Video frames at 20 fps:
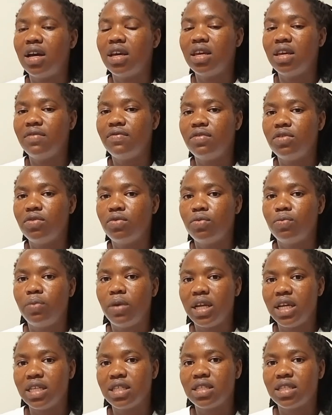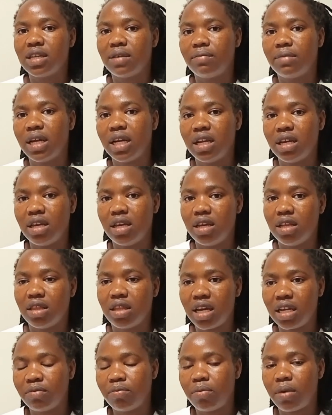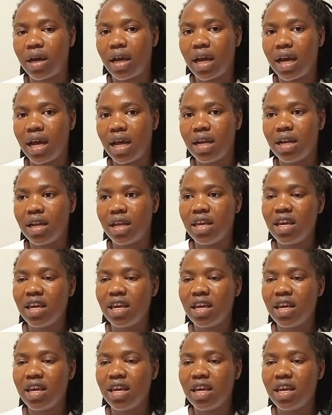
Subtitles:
If you place some money in that bank card,